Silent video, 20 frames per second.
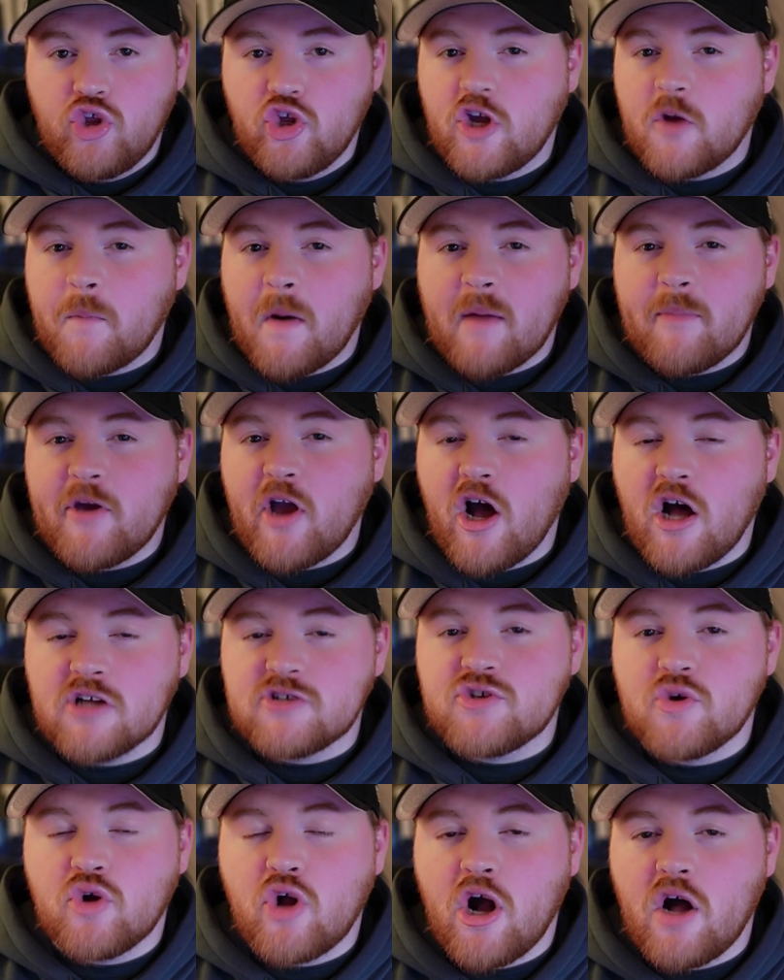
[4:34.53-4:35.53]
You could probably
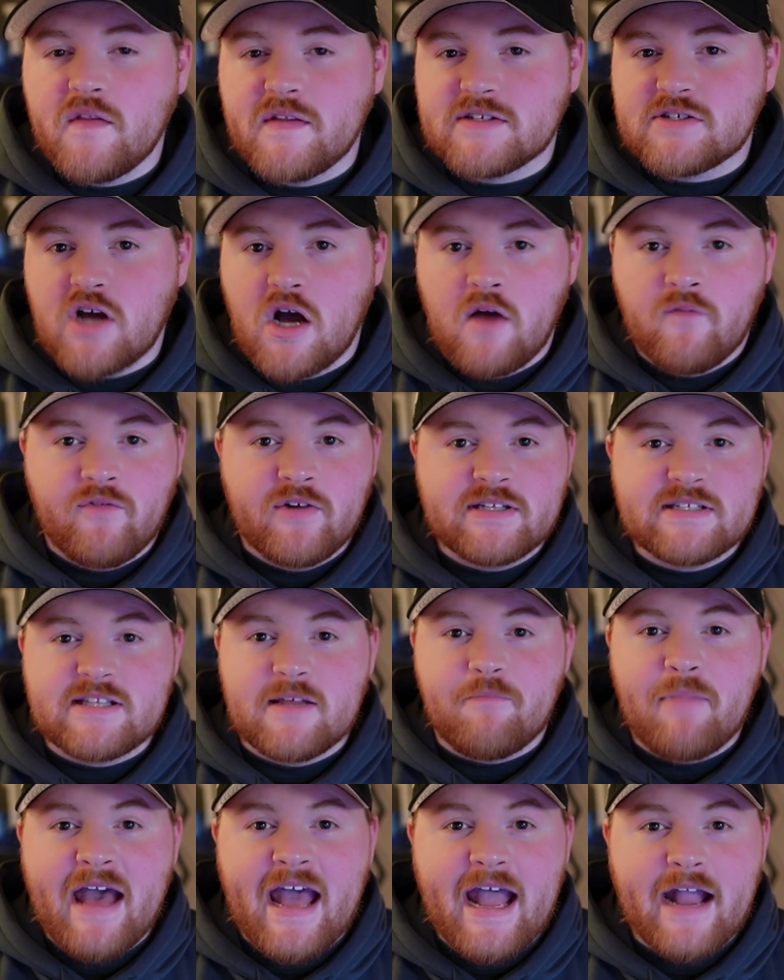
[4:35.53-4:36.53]
also call this conference
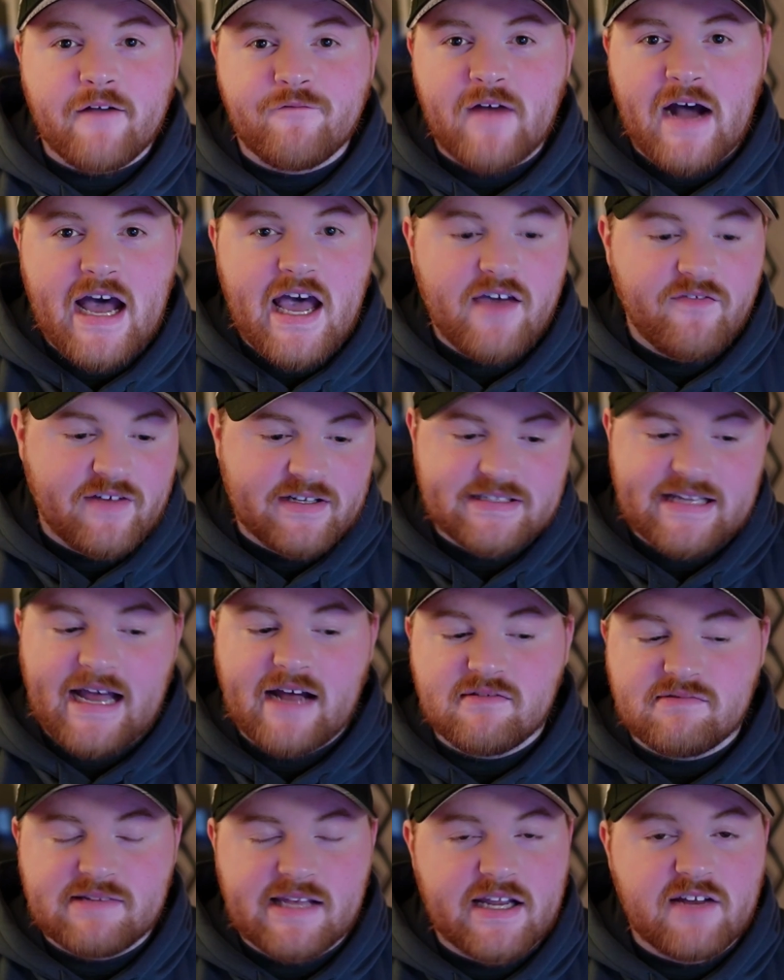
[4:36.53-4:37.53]
the Pac-5 because
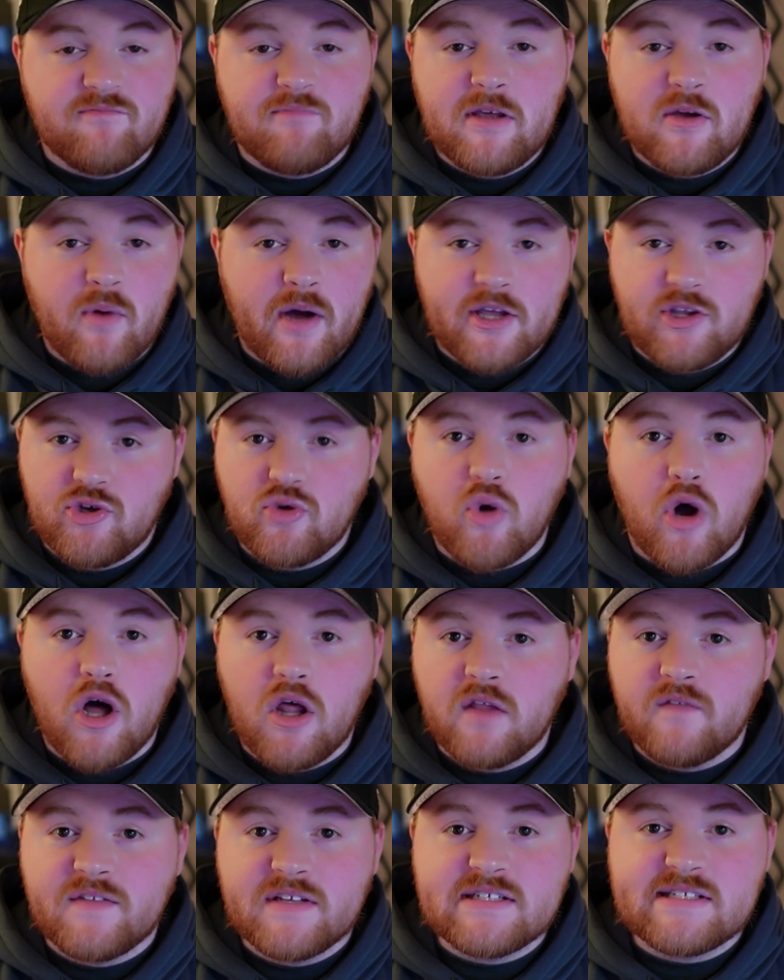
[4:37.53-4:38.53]
outside of BYU,
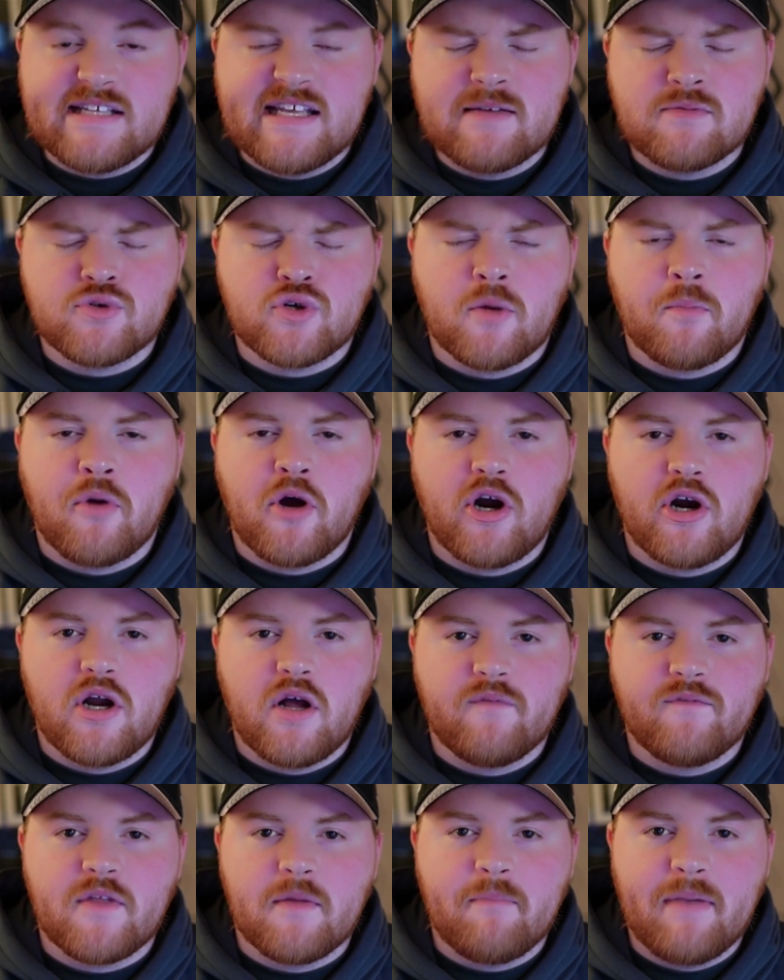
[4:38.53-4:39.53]
all of these teams are a part
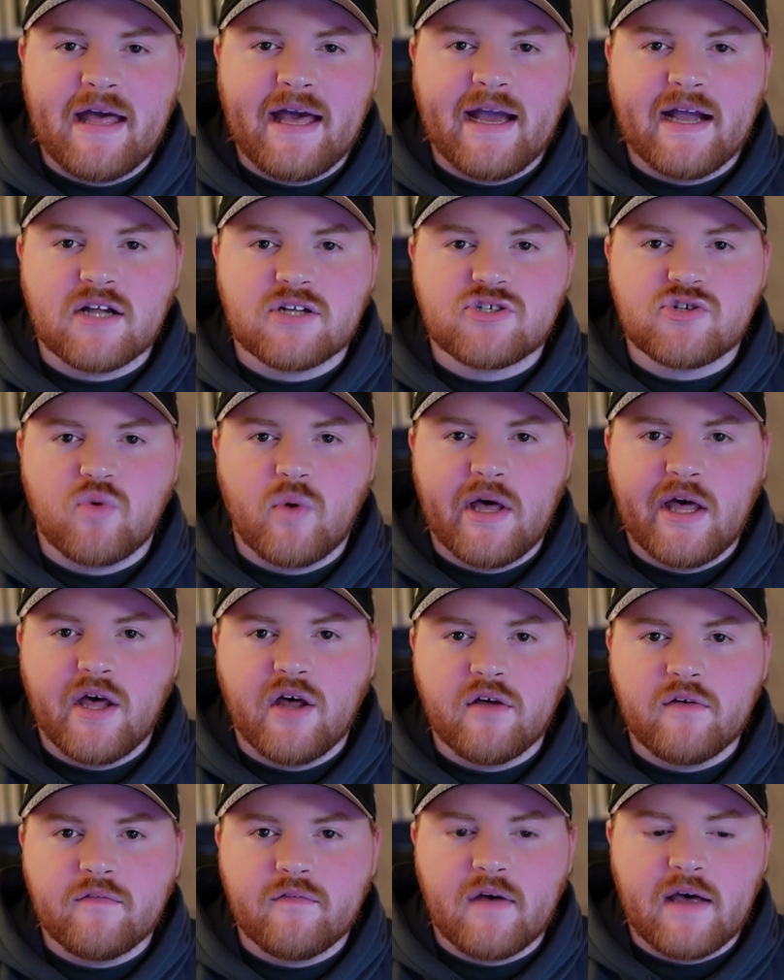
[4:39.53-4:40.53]
of the
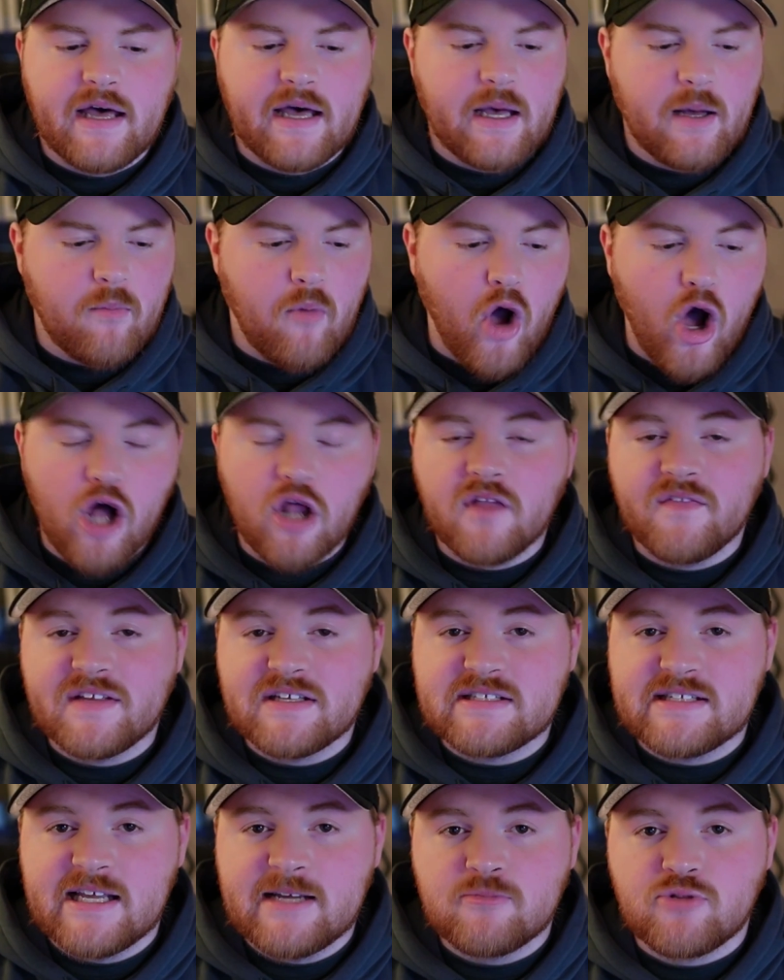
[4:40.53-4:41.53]
Pac-12. All of
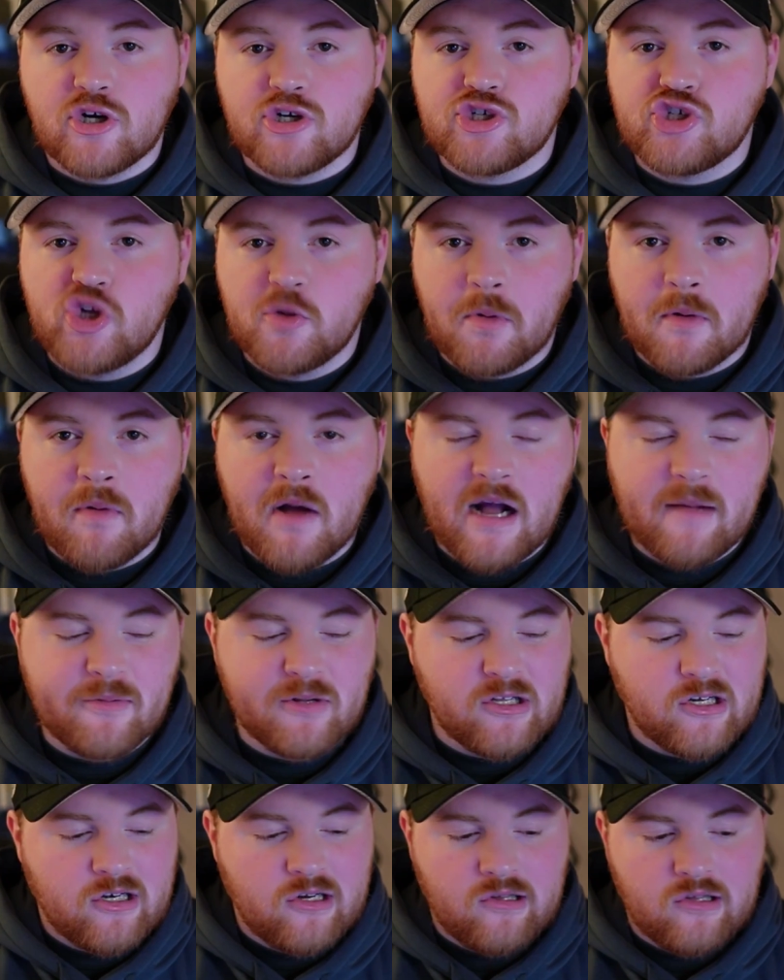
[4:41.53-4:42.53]
these teams are super
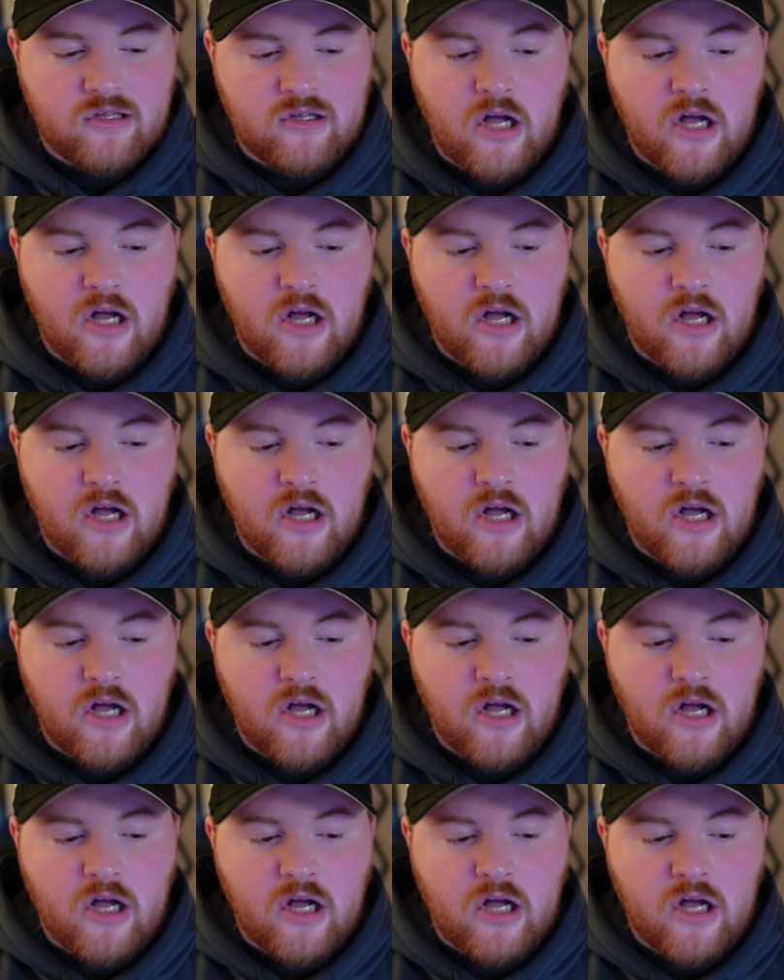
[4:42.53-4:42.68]
popular.